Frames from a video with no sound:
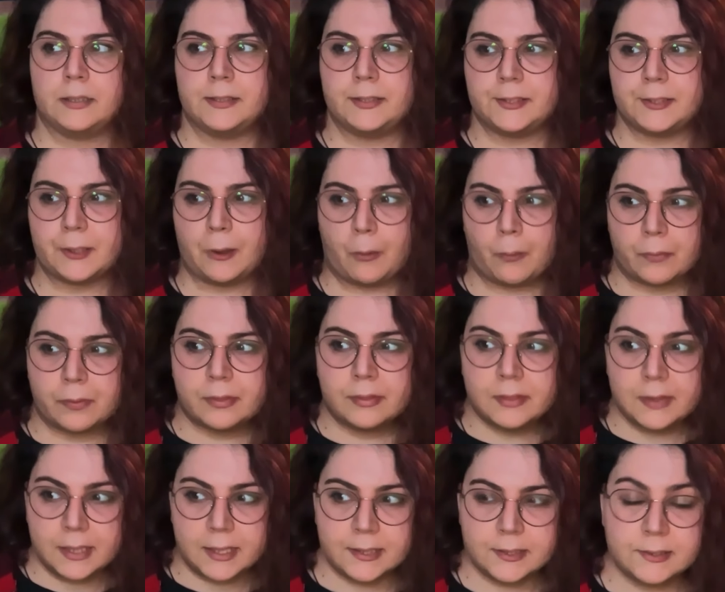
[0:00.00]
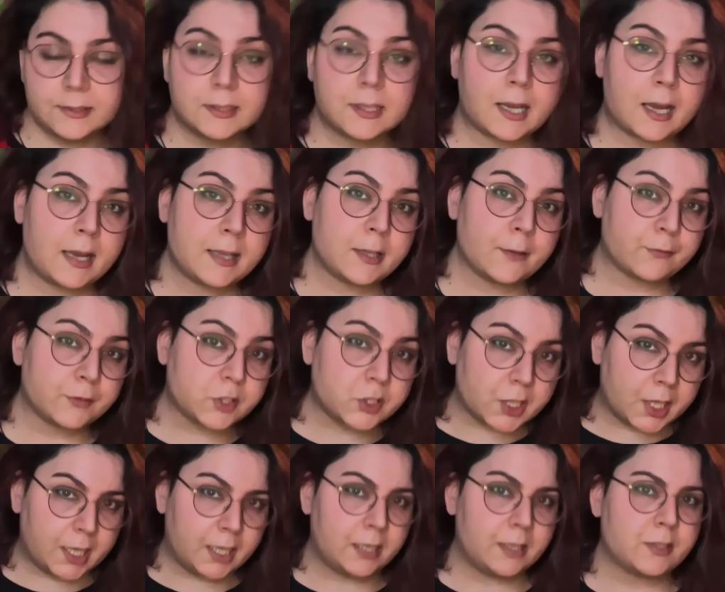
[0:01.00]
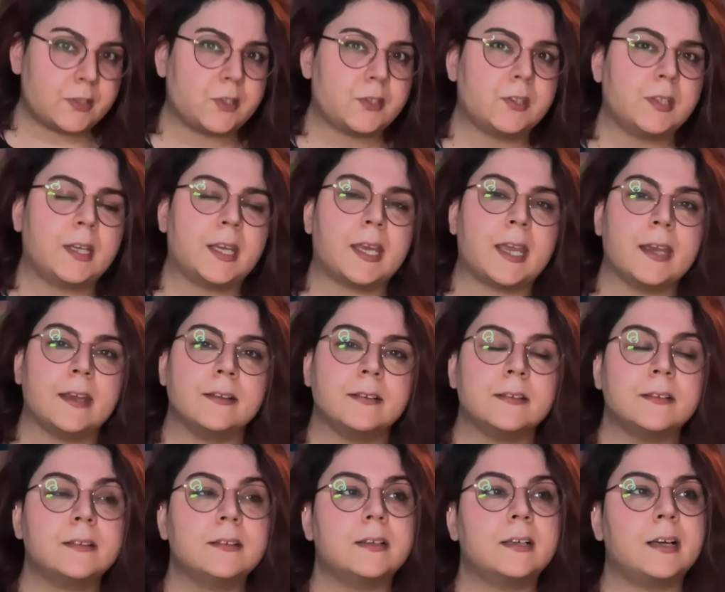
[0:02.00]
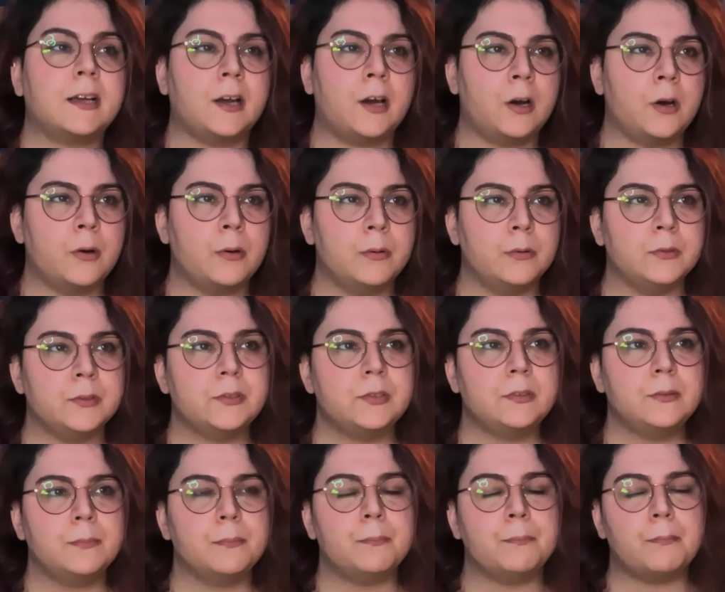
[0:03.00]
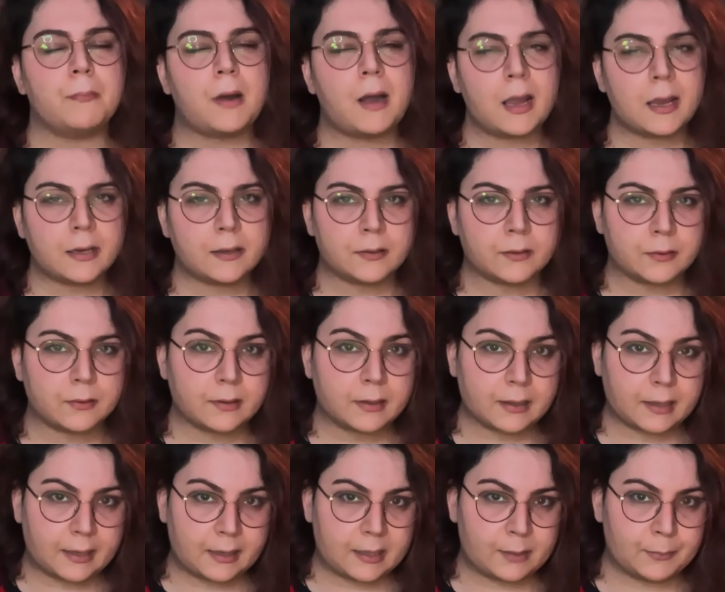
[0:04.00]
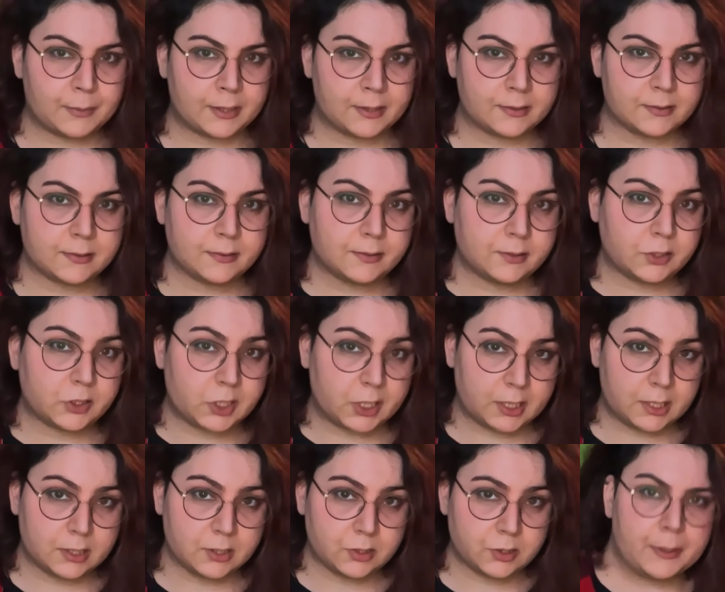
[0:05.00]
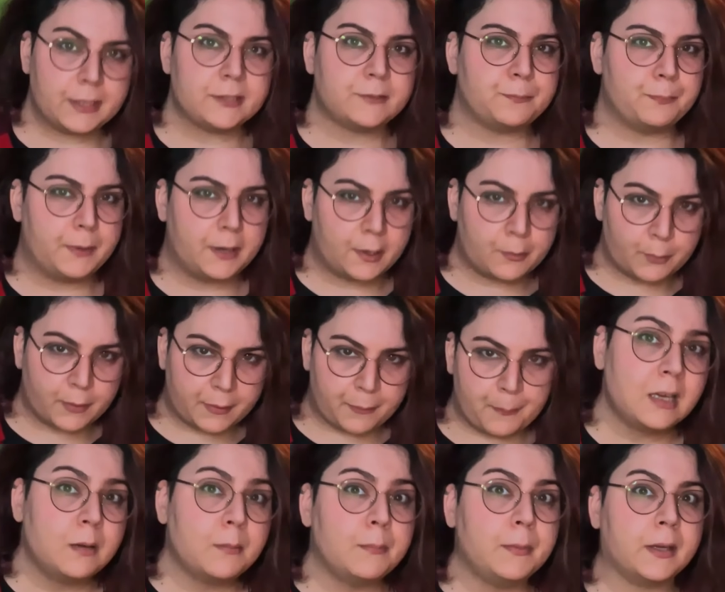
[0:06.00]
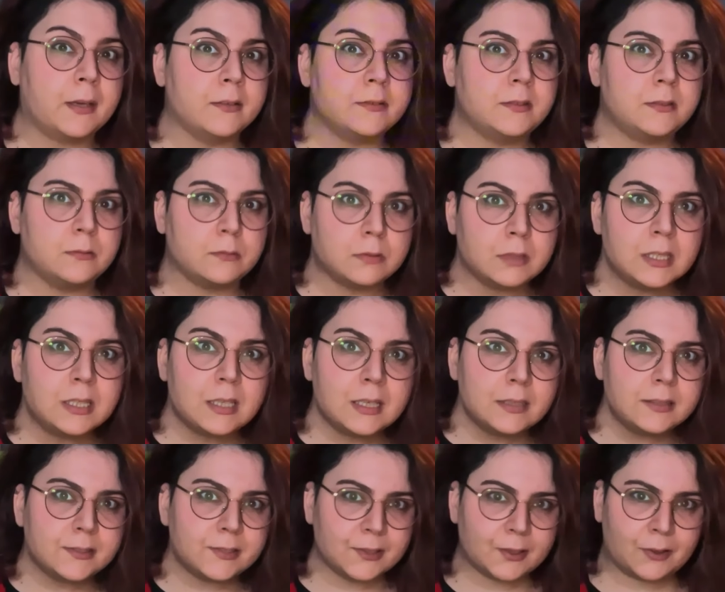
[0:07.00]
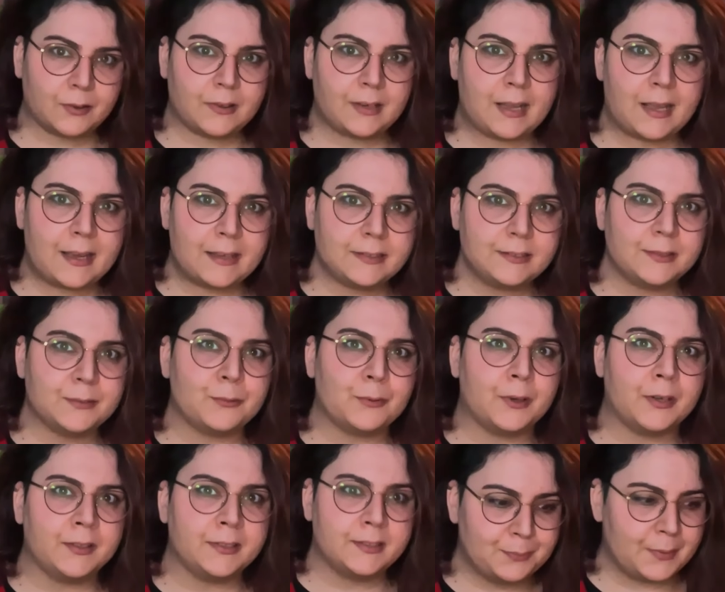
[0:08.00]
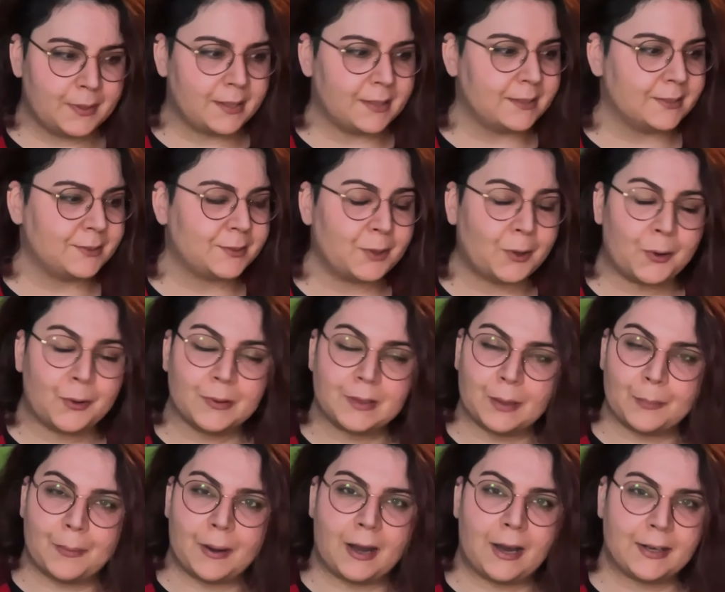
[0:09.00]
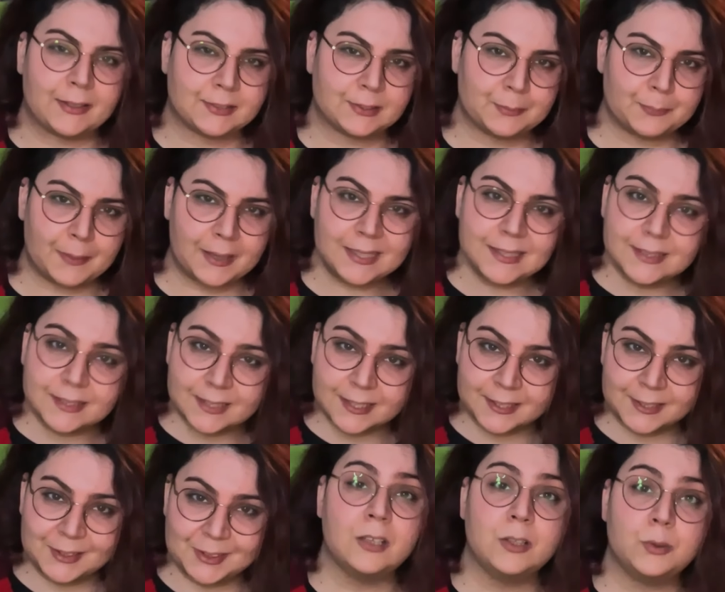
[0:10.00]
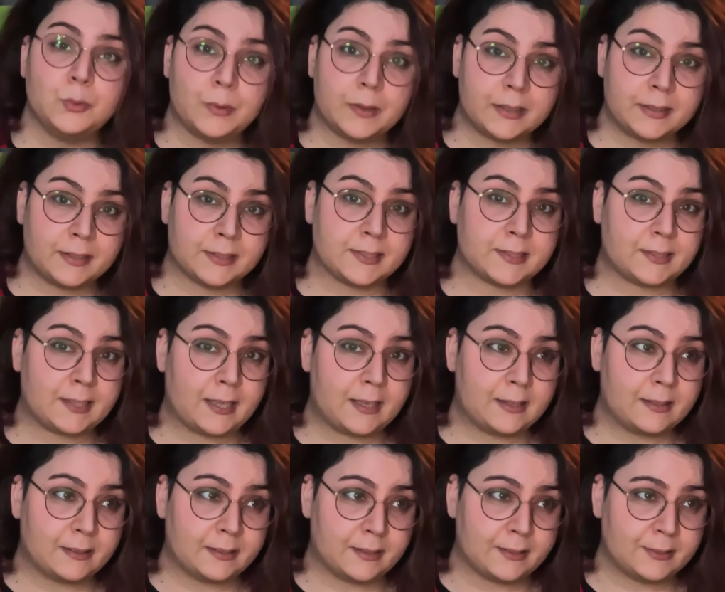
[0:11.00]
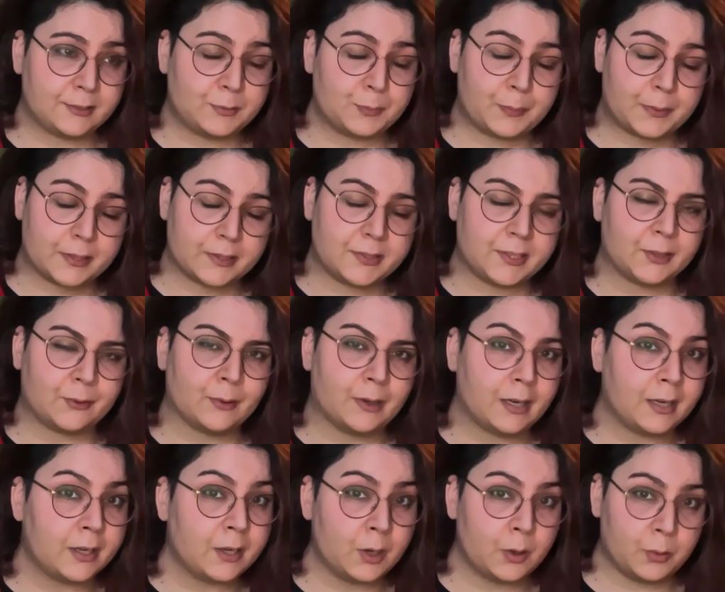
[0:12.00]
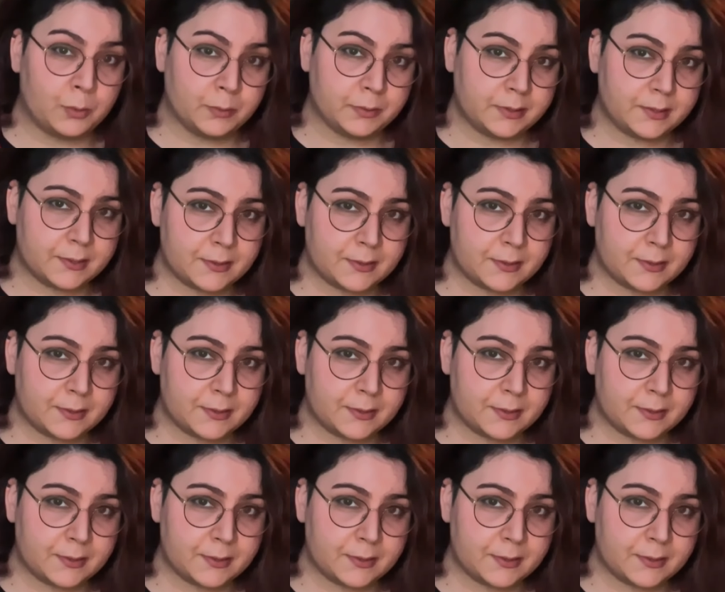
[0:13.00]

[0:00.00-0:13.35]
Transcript: So this kind of change can cause microclimates change. Please bear with me, because we need to connect what's being told about mountains to understand this particular node.